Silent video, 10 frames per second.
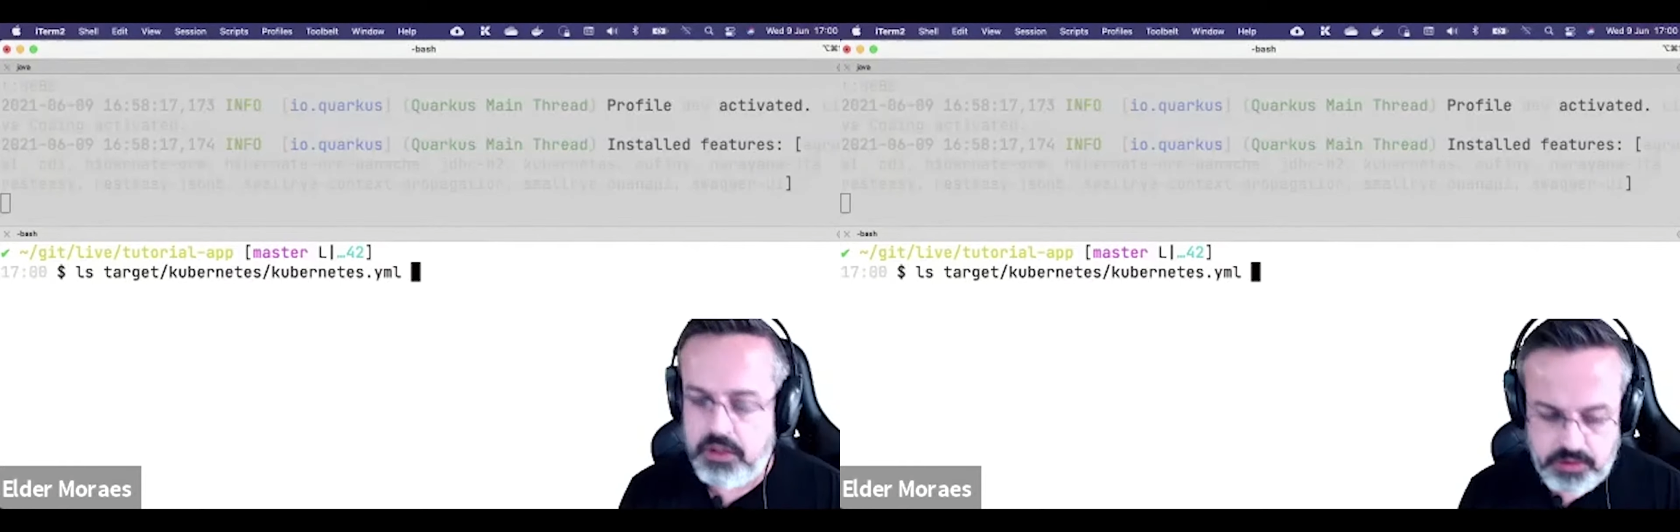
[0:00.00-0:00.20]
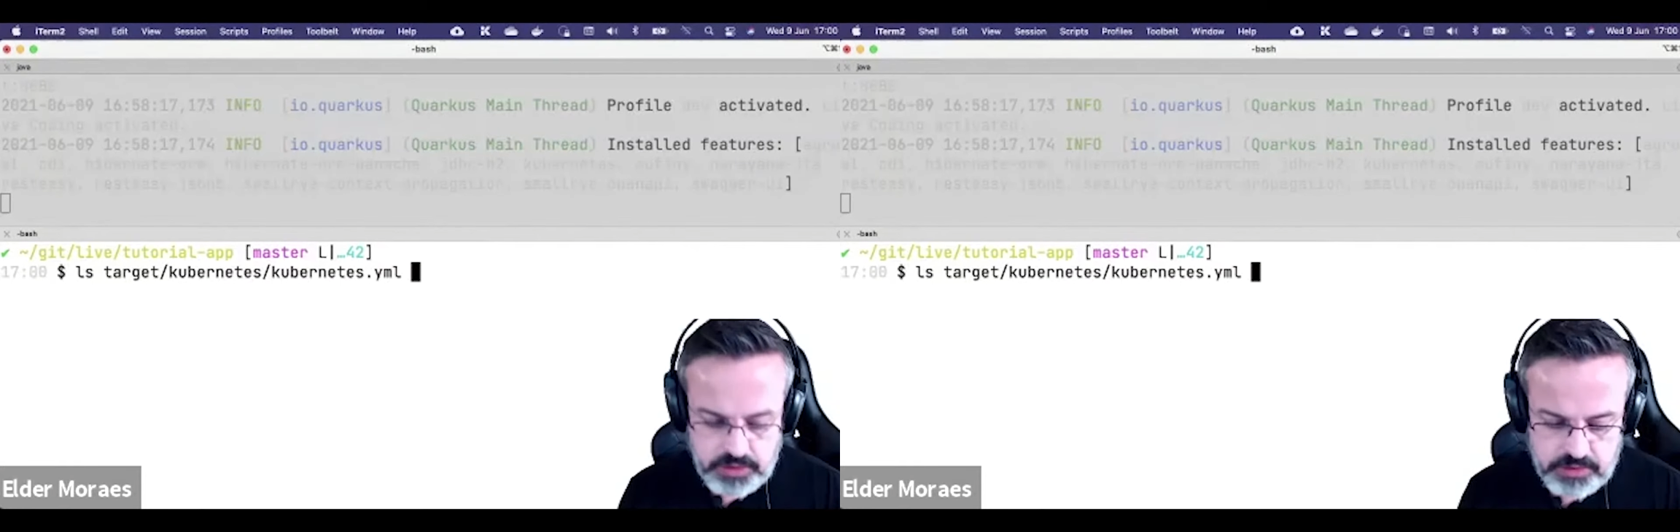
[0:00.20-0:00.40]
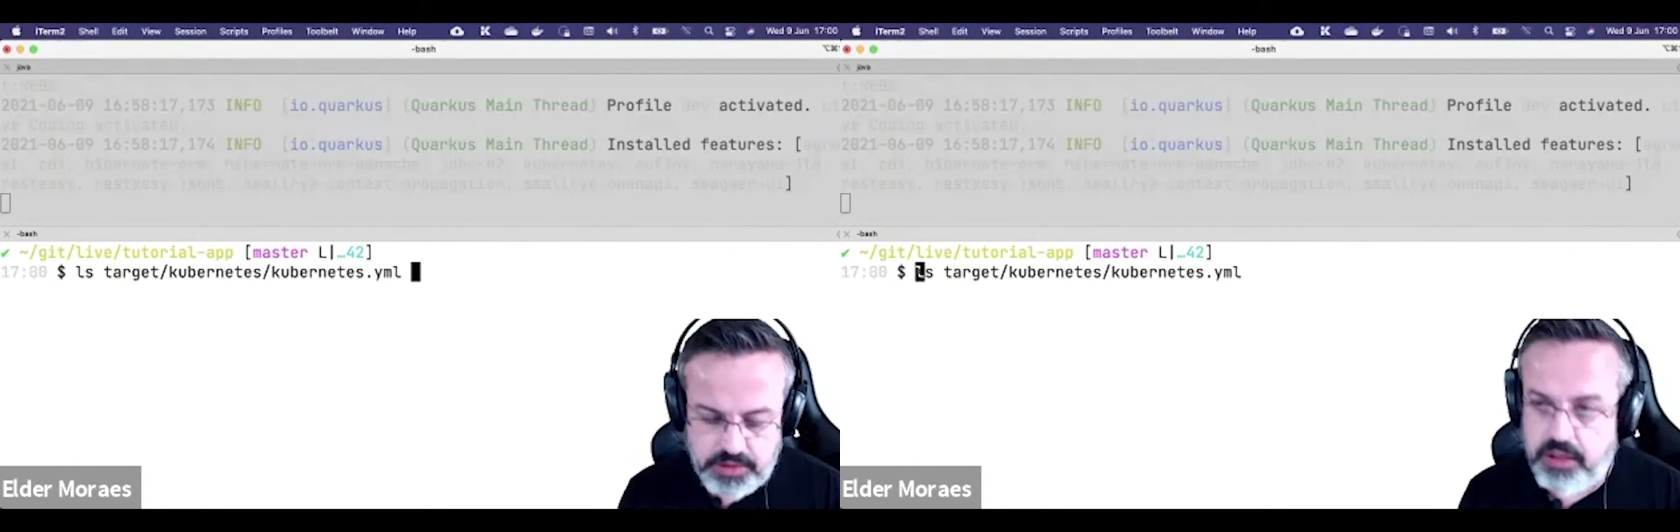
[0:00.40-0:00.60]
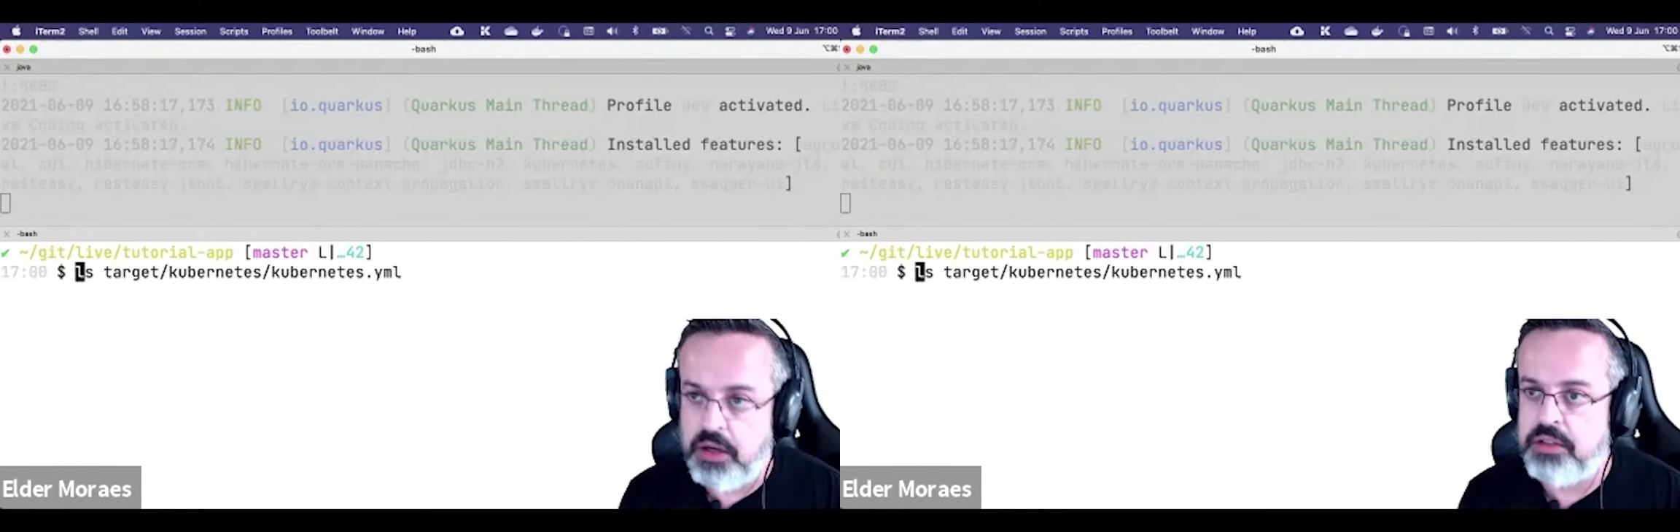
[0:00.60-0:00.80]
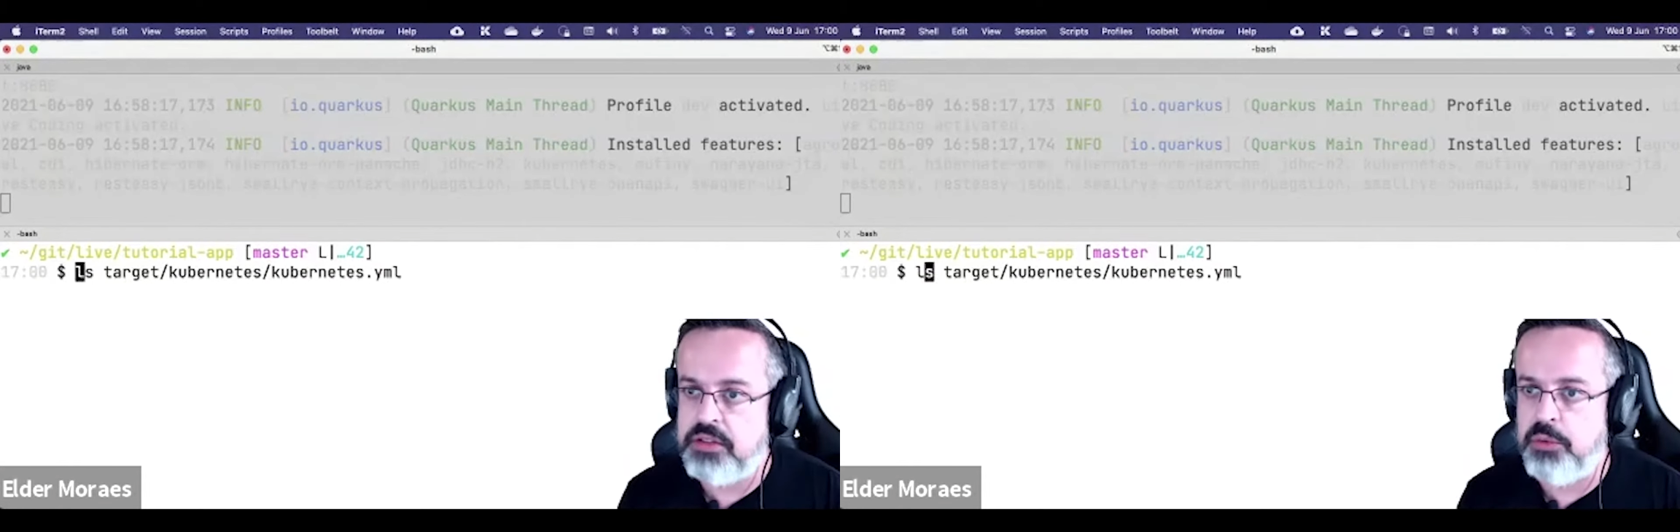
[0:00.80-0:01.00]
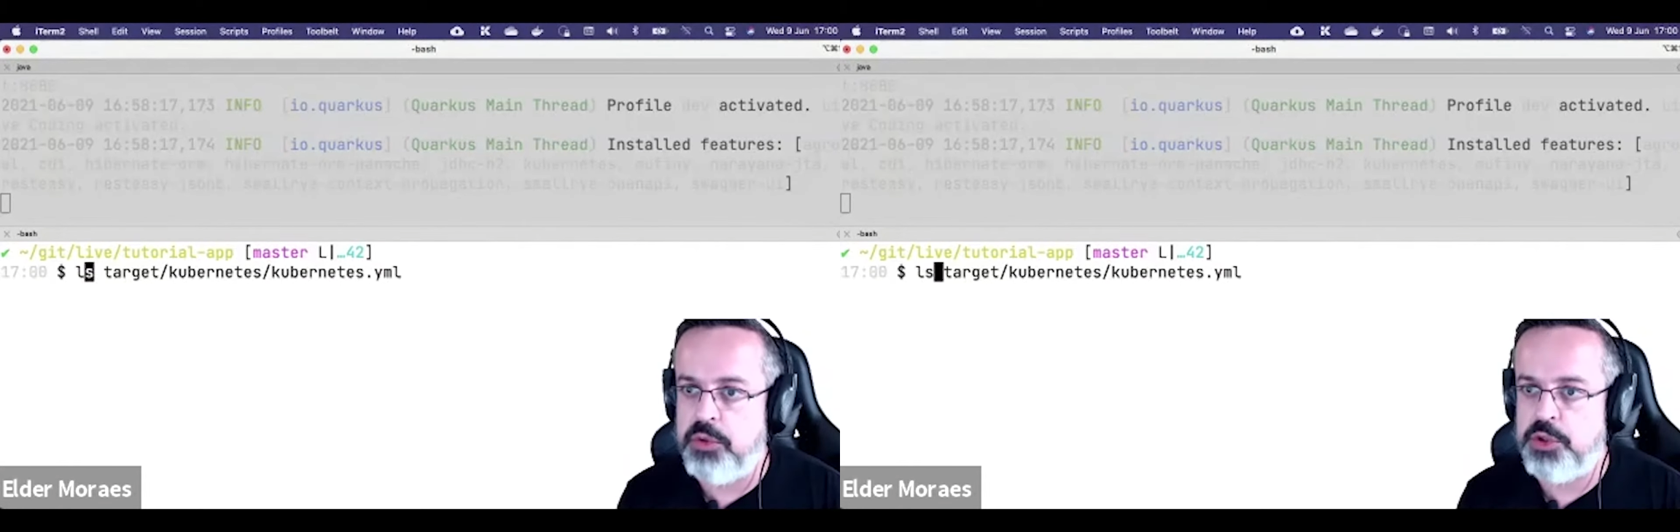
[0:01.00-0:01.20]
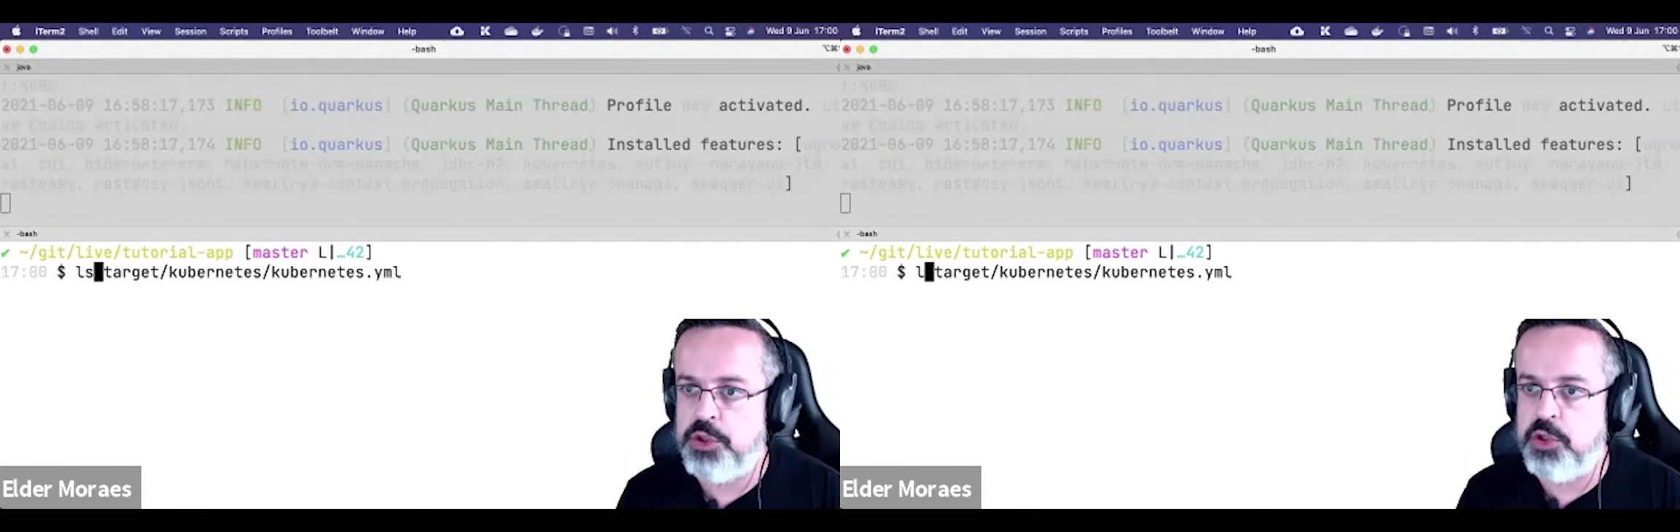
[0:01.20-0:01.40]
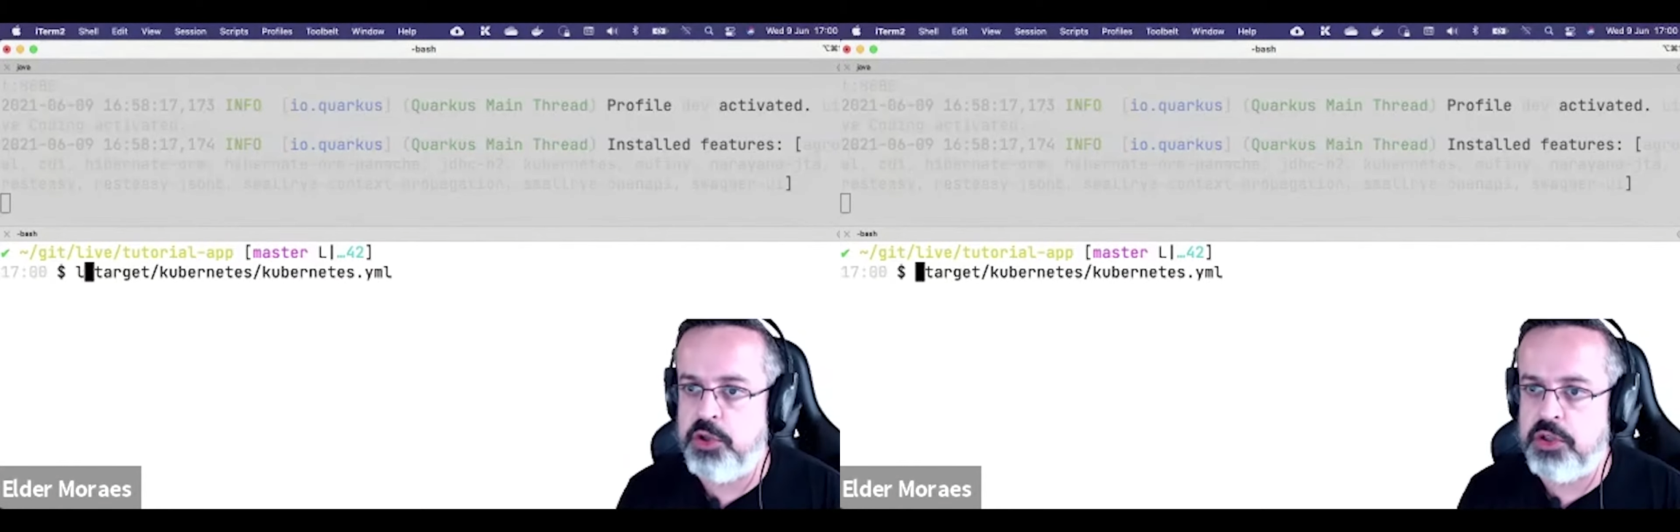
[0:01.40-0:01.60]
not ls. I will show